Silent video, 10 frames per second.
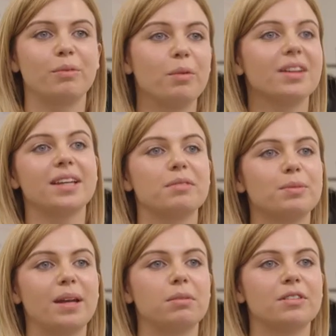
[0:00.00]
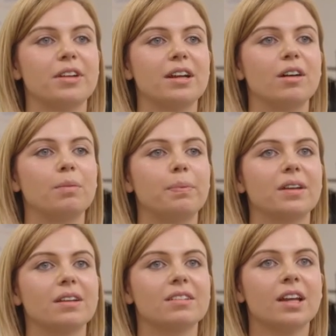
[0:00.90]
We want them to be able to ring up
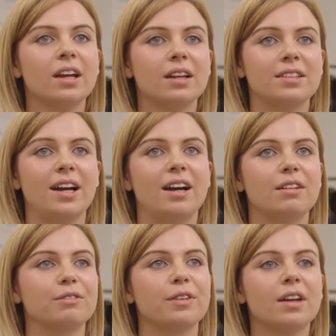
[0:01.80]
and to have